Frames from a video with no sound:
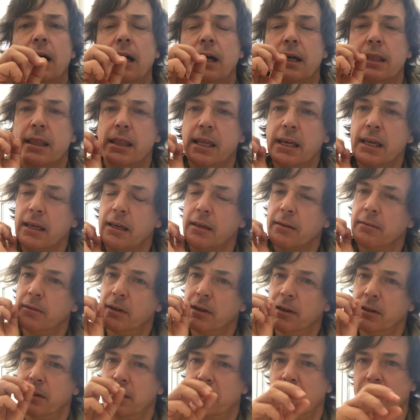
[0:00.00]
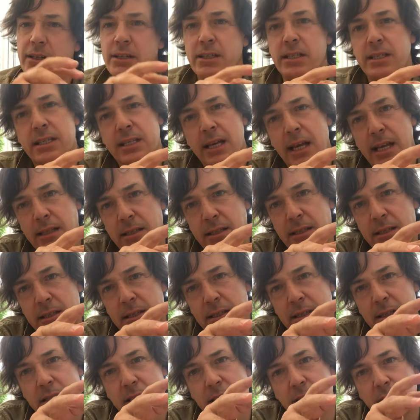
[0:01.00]
I think I could sense
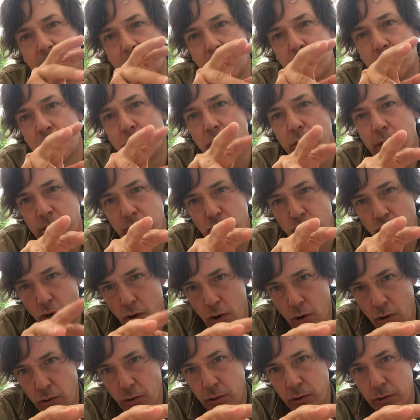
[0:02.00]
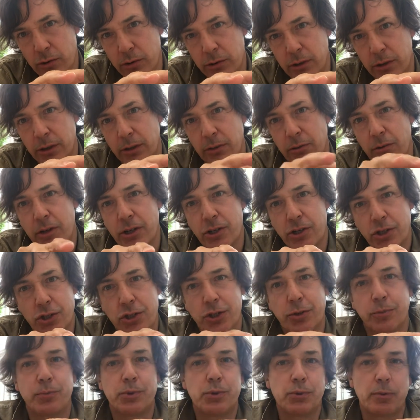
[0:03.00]
that something was going wrong in the
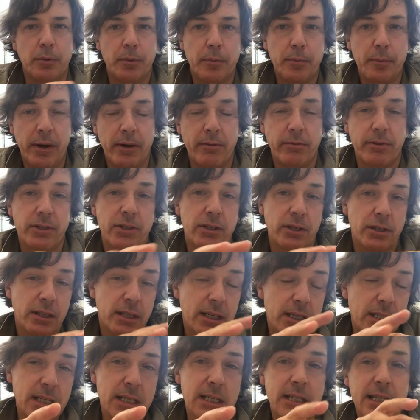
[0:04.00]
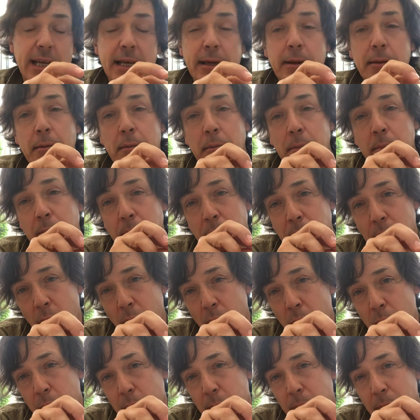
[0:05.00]
relationship between my parents. So this is a
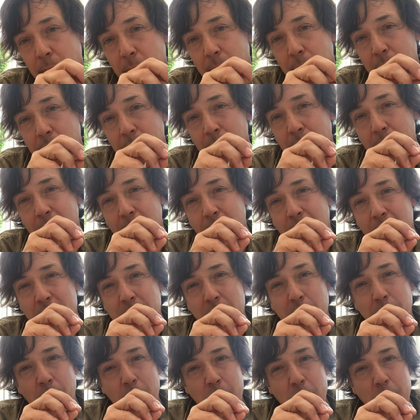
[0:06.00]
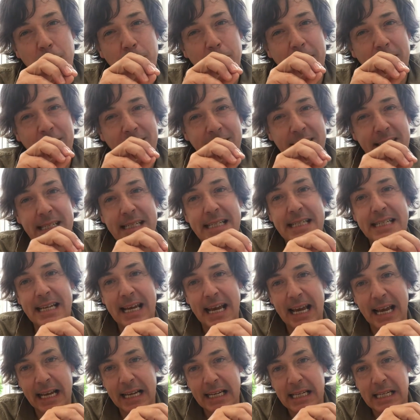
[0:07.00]
poem, I suppose, about
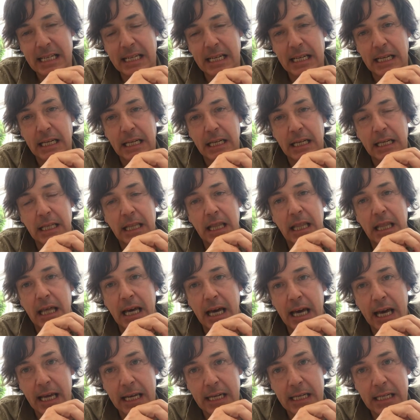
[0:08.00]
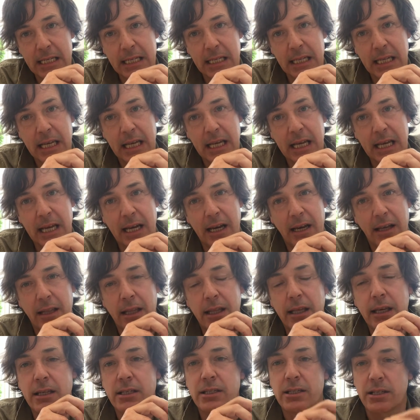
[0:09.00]
detecting that and
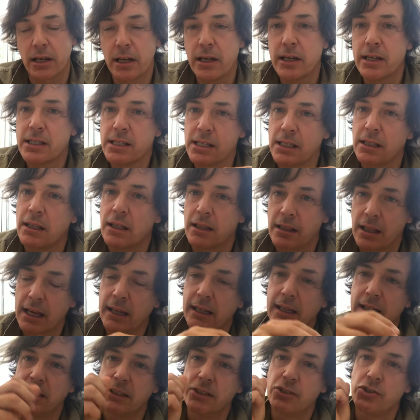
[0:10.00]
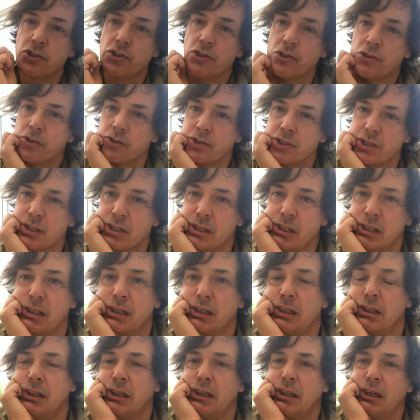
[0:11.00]
the anxiety that that can induce
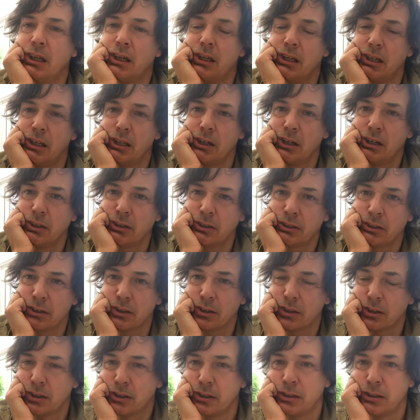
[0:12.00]
in a young,